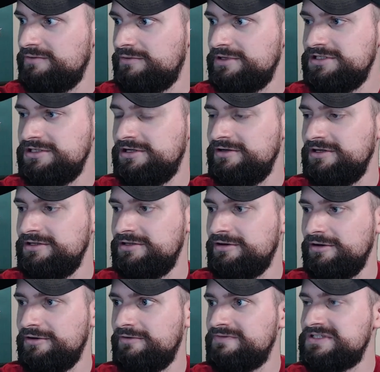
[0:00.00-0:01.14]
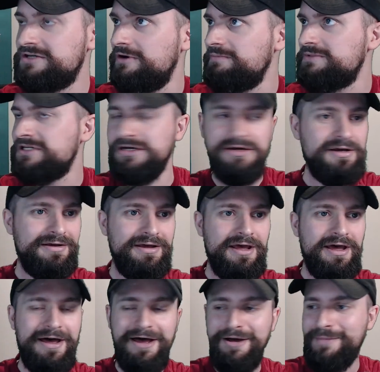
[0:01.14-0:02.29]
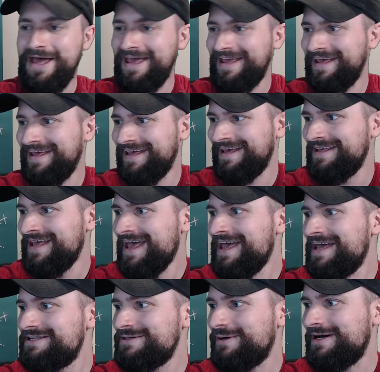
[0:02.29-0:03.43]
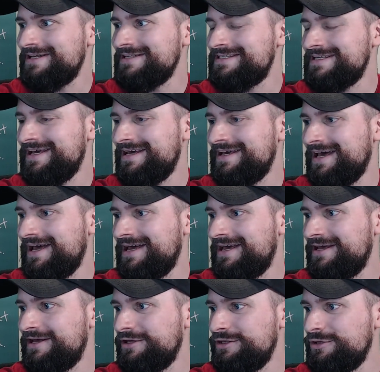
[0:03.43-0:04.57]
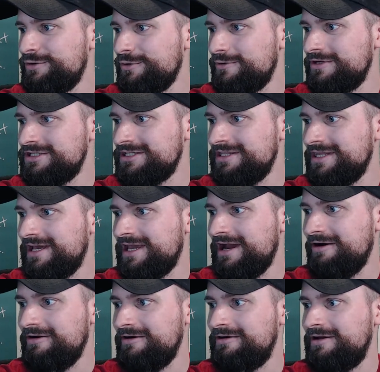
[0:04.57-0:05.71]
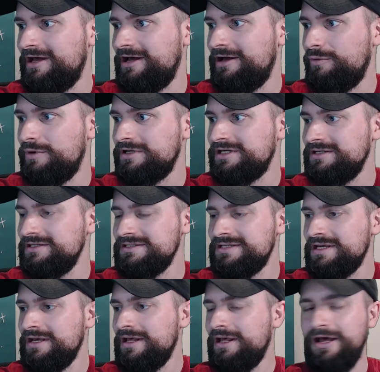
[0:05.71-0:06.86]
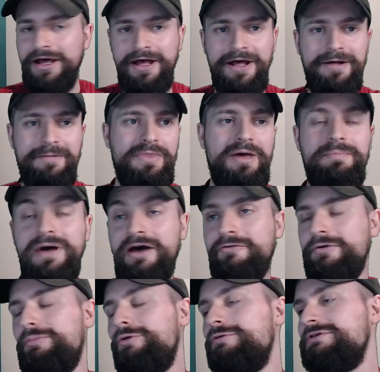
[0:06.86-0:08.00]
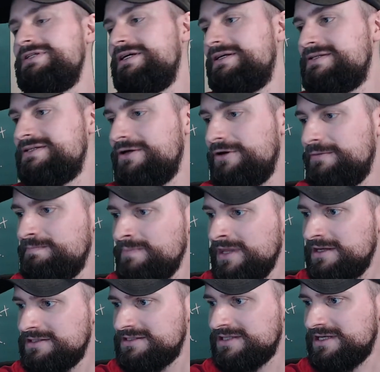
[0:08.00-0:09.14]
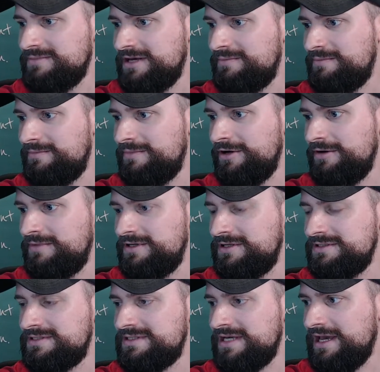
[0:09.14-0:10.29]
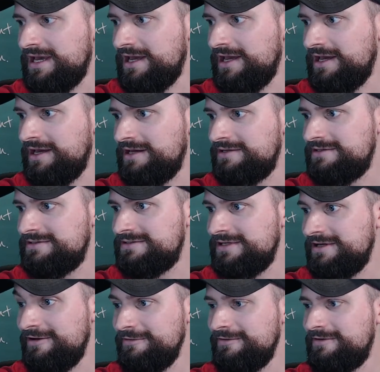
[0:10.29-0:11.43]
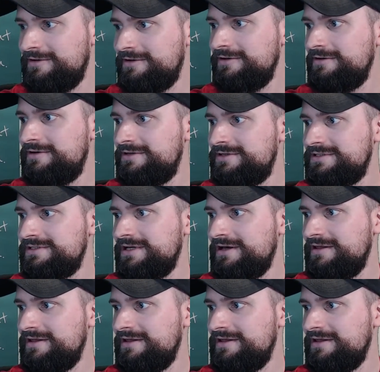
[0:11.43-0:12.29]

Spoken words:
what you doing? You're going off script. To answer your question there, Karen Watkins, about reporting. So just give me a moment, and oh good, I